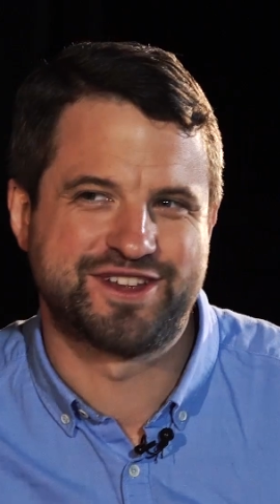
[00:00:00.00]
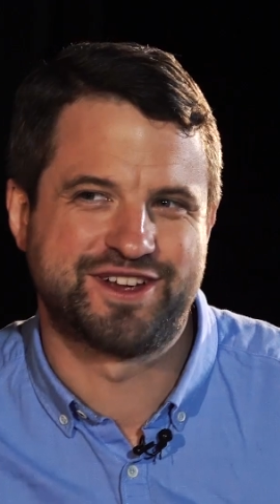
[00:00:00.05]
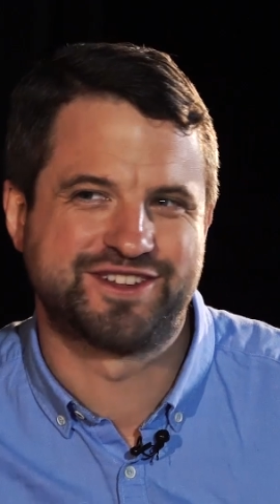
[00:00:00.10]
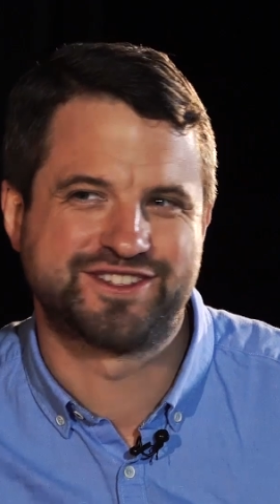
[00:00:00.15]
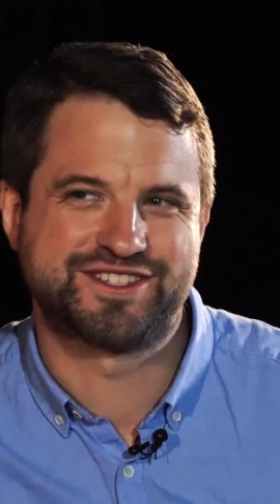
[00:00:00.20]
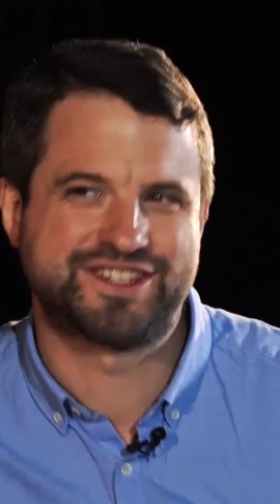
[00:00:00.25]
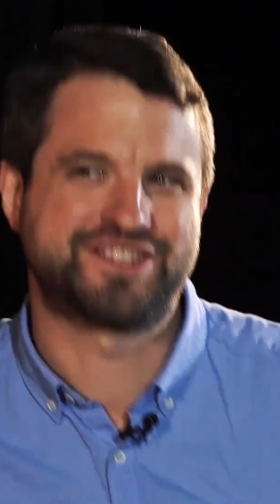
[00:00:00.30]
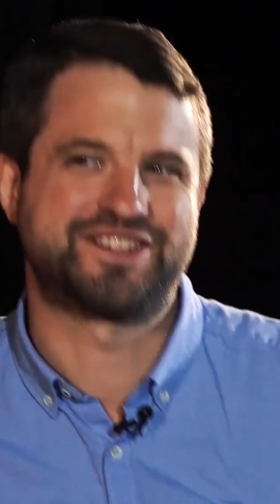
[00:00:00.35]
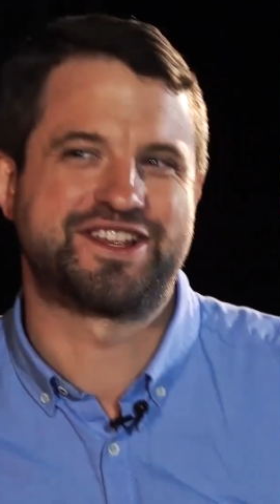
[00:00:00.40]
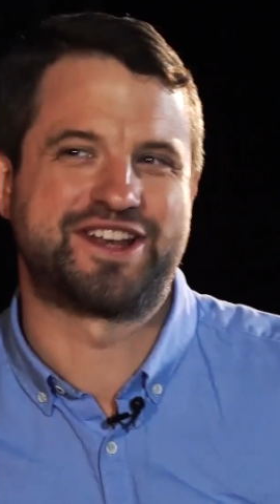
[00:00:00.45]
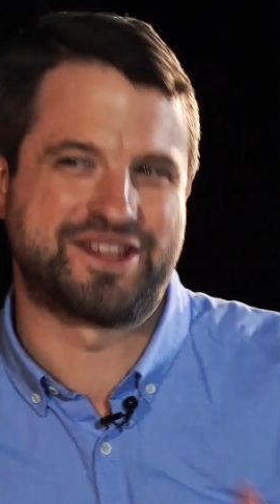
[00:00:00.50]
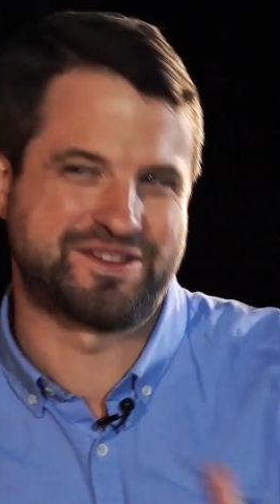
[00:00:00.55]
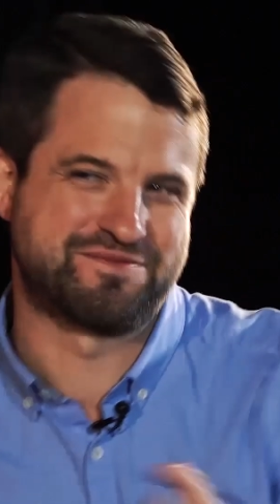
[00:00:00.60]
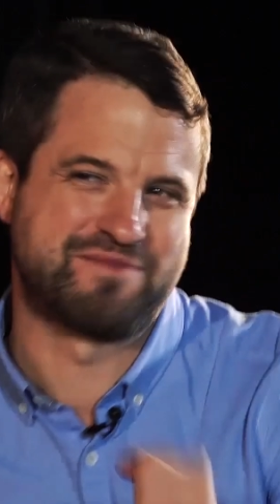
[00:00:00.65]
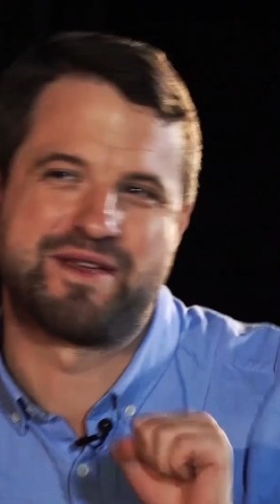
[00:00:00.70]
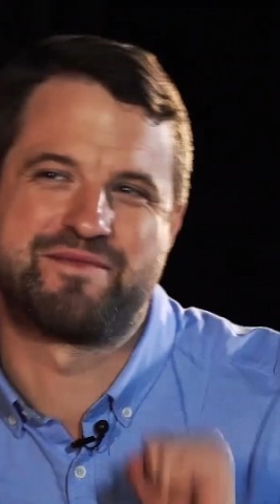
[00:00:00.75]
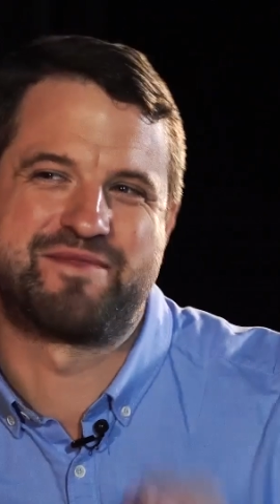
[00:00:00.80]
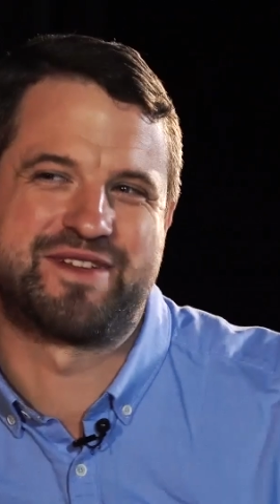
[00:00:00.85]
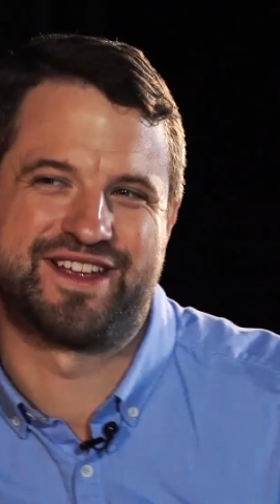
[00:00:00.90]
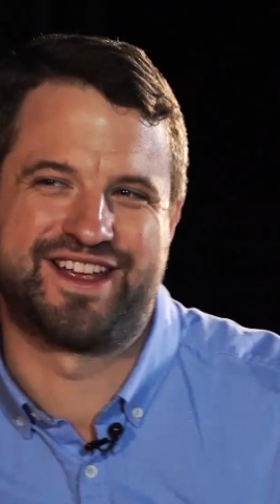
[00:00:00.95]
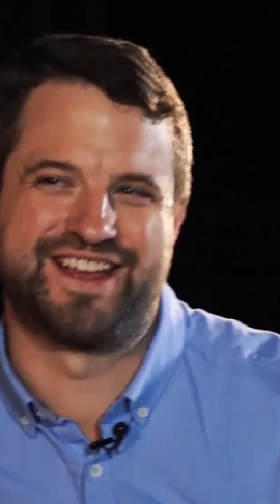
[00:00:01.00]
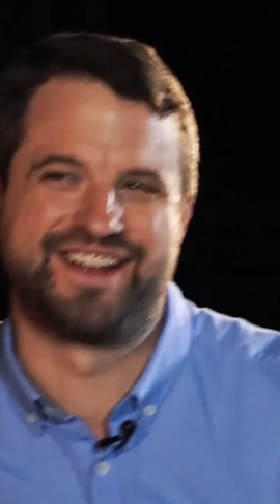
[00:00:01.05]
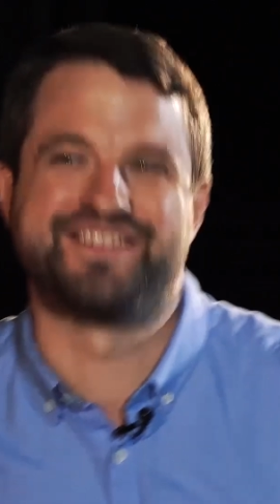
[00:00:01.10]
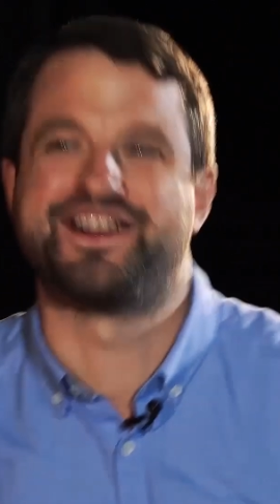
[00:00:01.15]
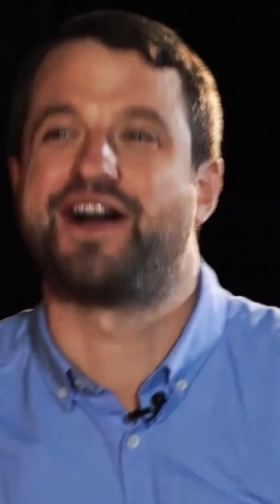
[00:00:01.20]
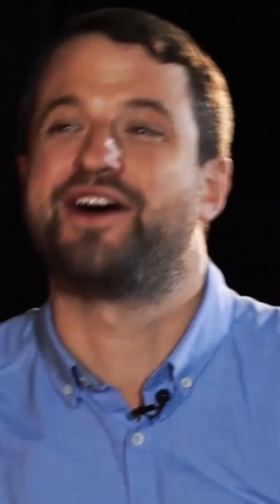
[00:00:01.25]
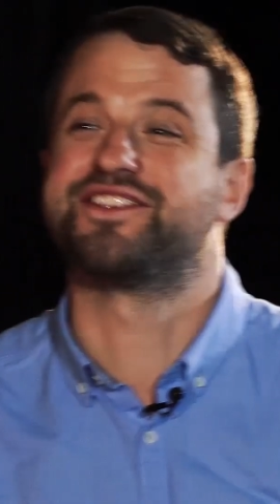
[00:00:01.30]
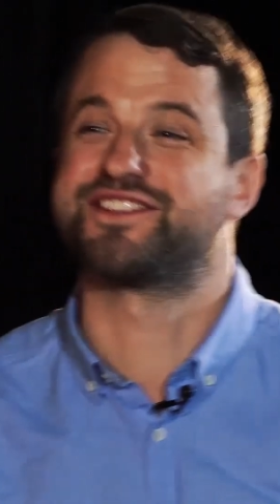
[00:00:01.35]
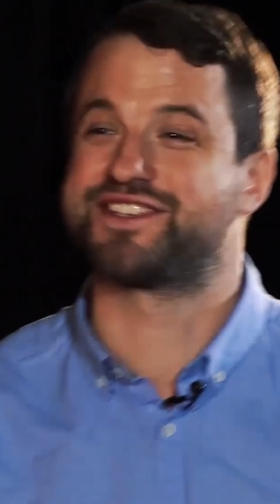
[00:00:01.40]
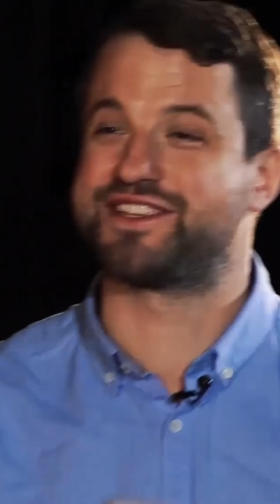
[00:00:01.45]
in the answer, so let's maybe
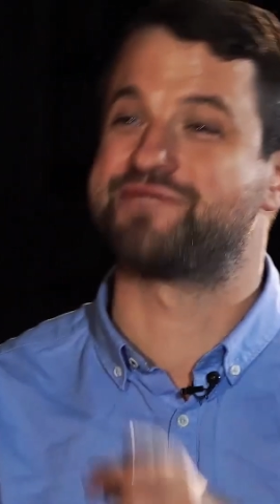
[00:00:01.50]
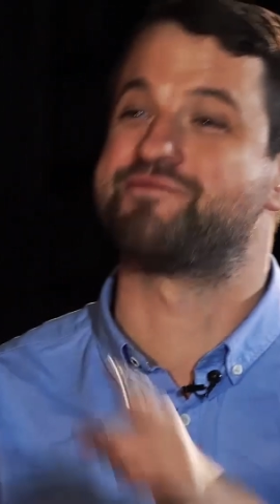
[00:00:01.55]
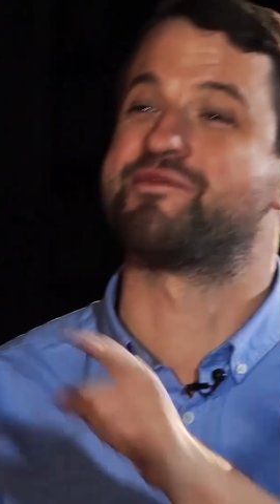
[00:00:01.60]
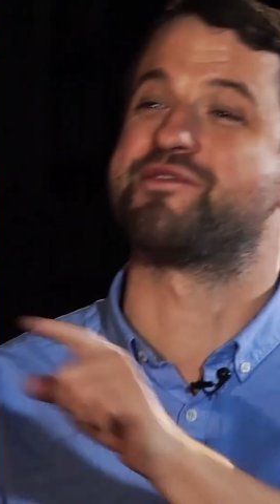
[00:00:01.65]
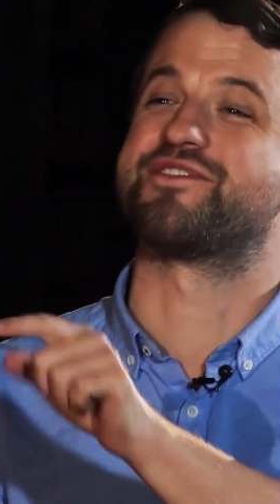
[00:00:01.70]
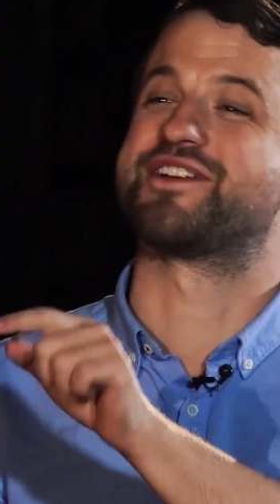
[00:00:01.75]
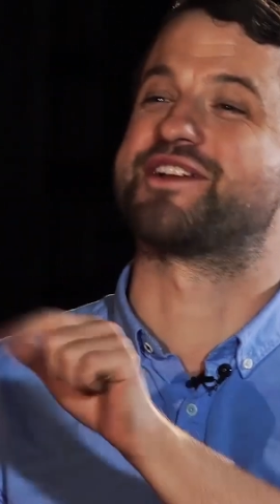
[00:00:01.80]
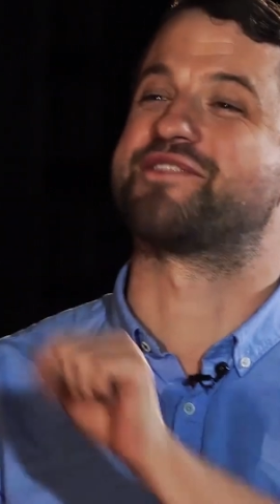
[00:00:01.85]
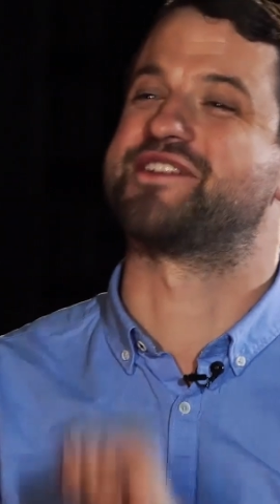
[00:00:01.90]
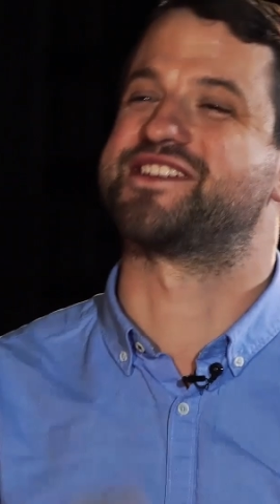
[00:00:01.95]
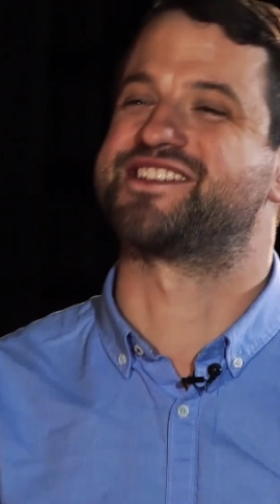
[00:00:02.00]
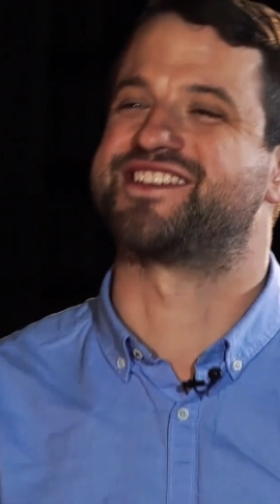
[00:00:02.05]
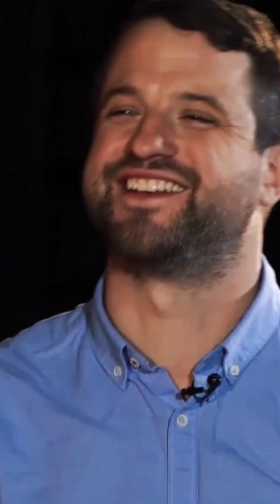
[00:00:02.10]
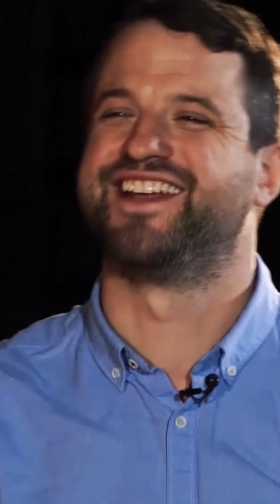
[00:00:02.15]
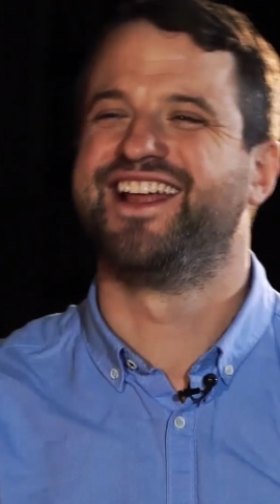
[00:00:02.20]
answer the boring question.